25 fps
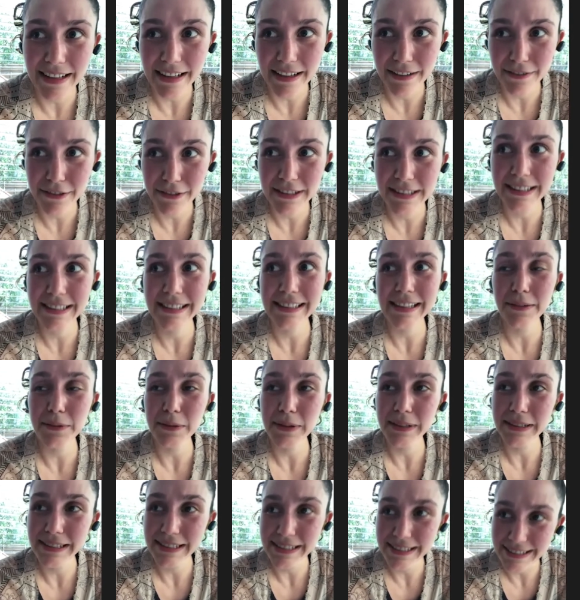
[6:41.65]
everything that
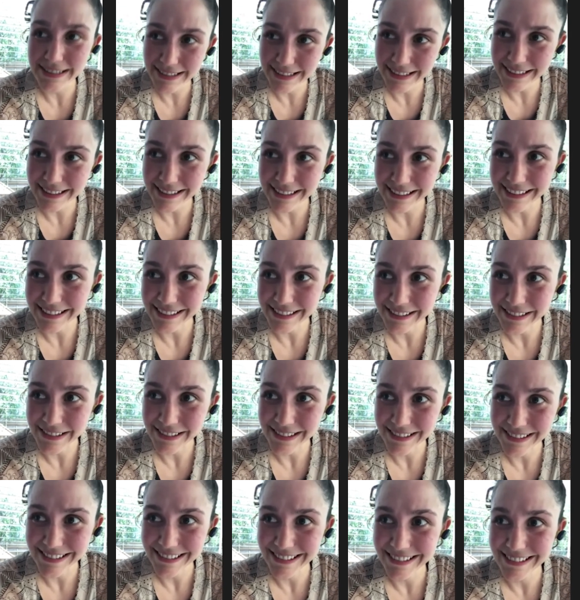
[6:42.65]

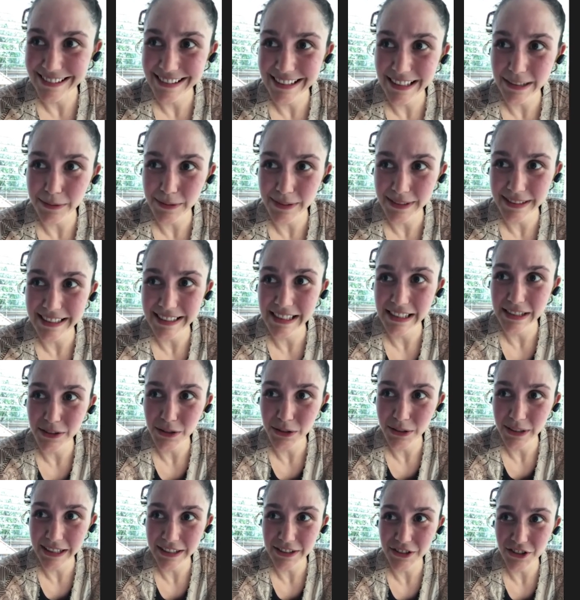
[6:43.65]
was needed
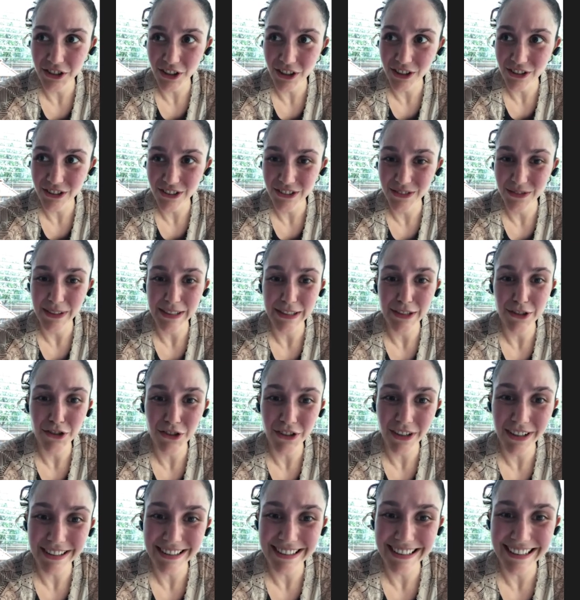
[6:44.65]
to get shot was
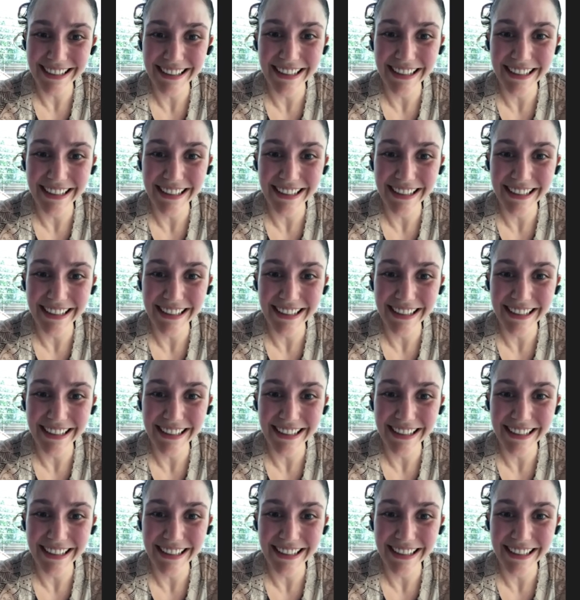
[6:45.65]
shot.